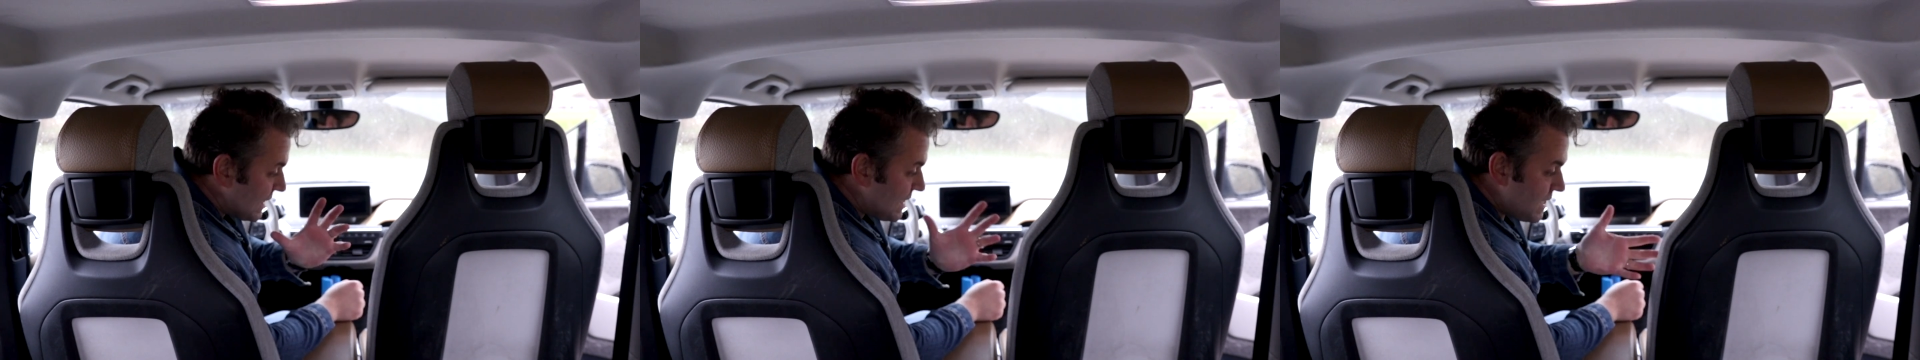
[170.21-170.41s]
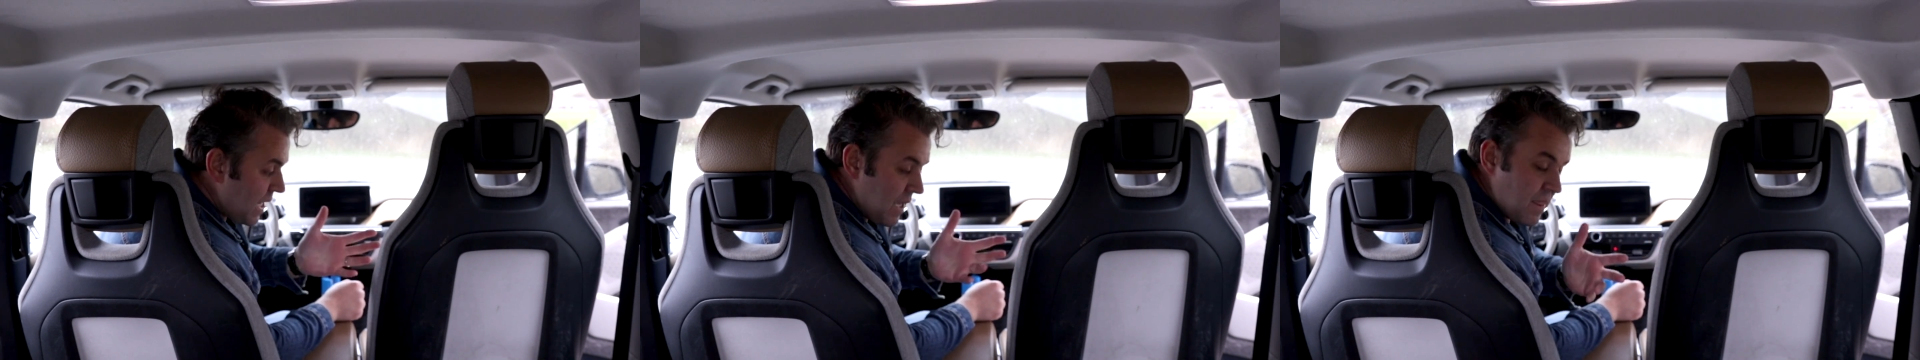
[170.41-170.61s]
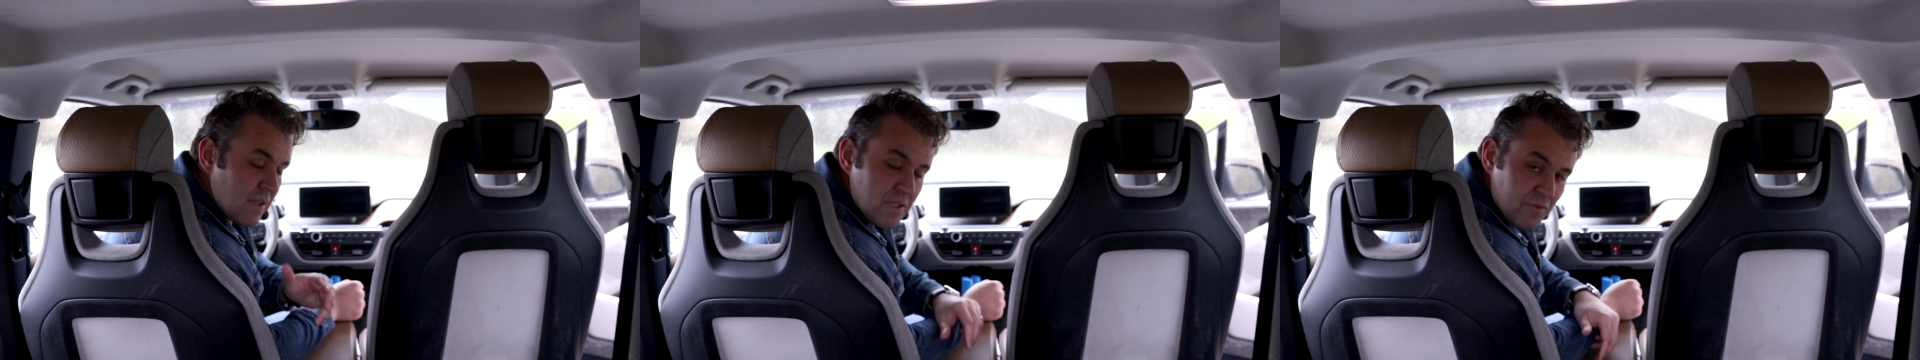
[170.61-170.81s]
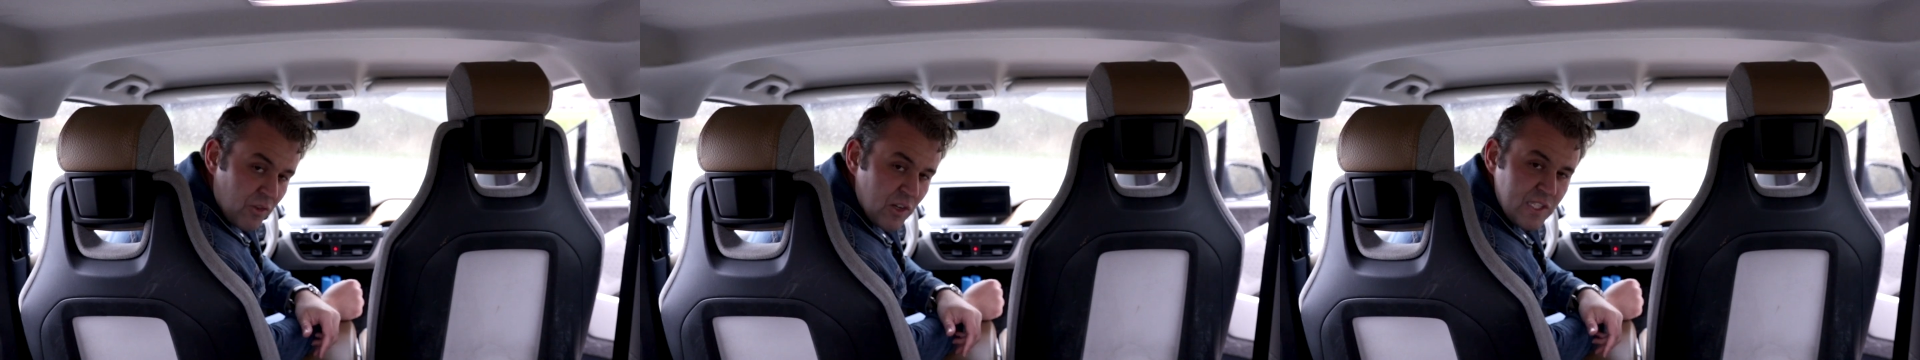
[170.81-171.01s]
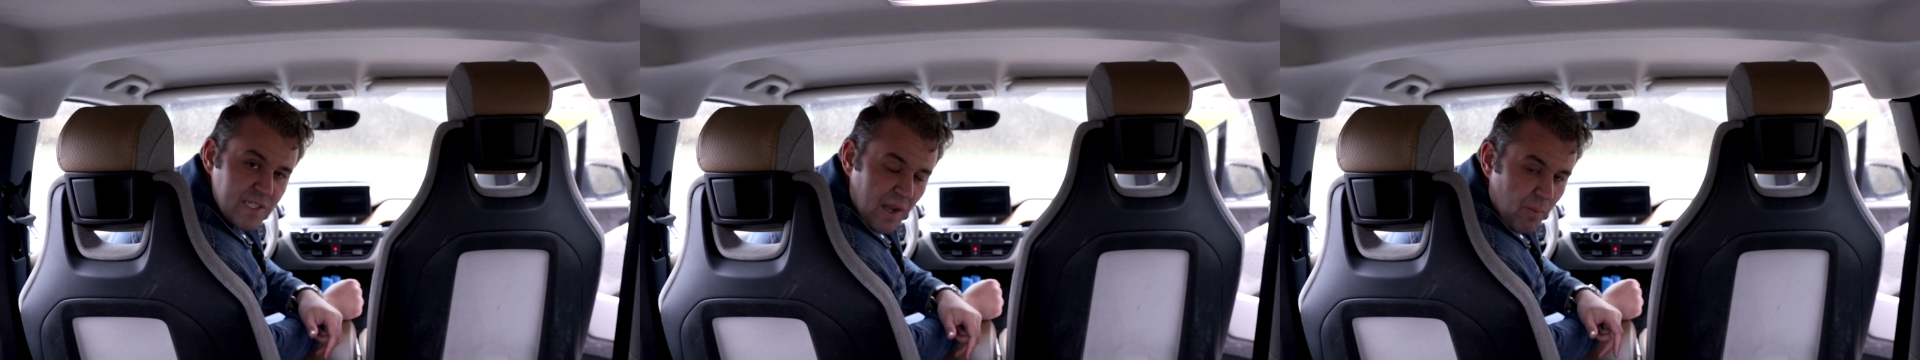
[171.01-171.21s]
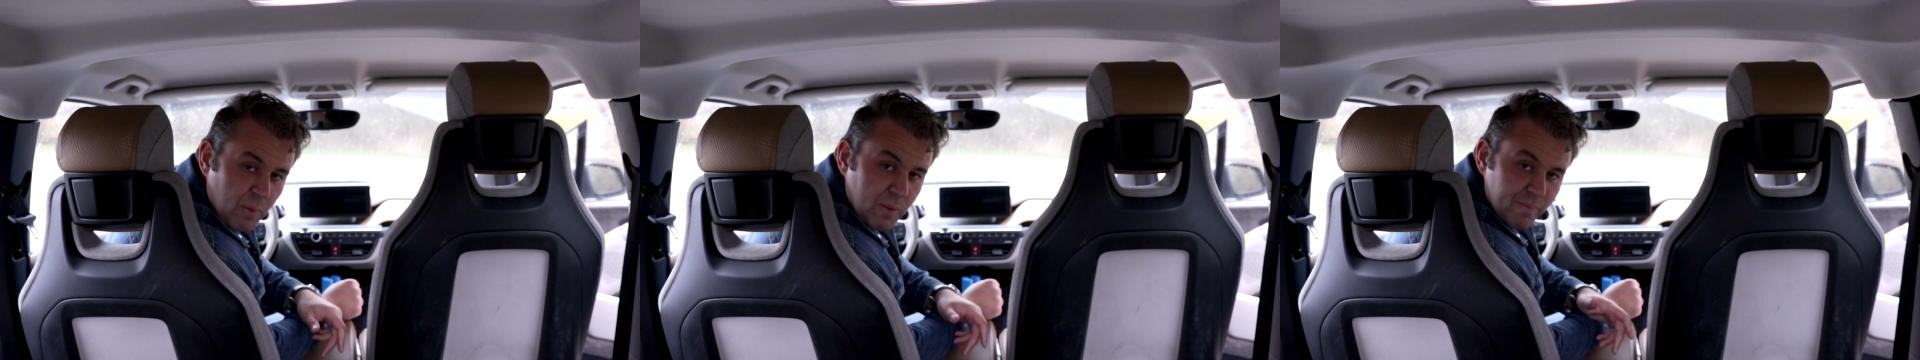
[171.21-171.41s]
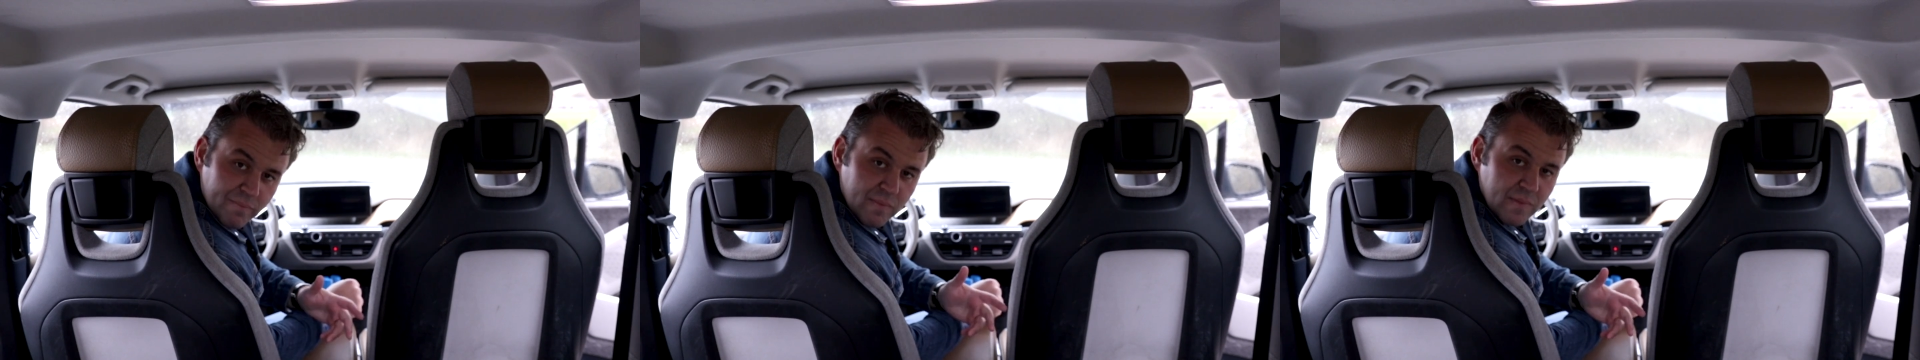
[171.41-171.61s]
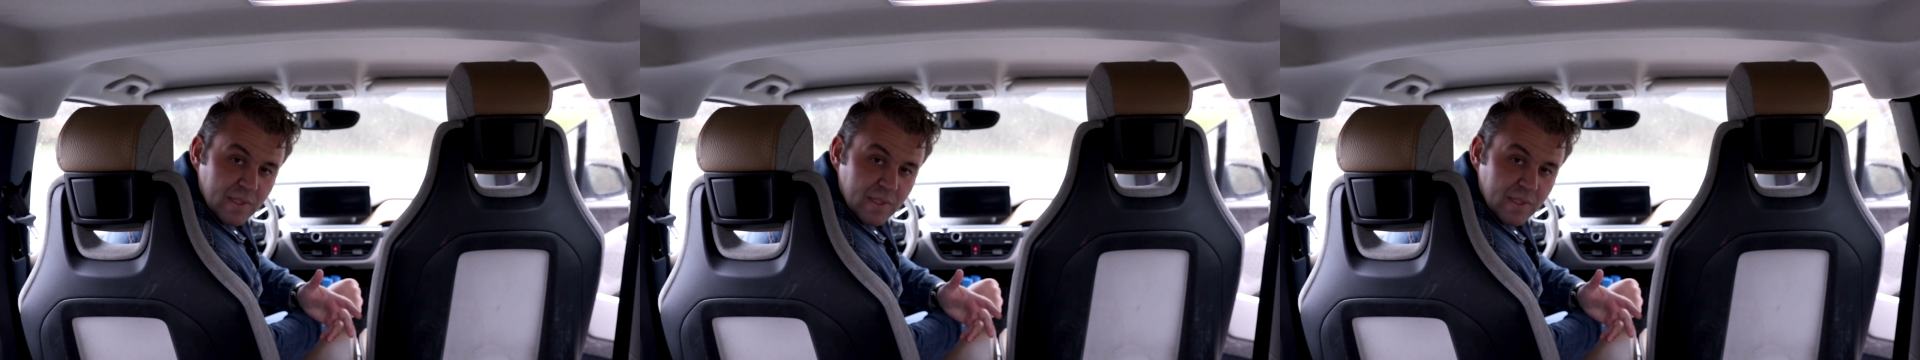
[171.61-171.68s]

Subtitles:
Take this for example.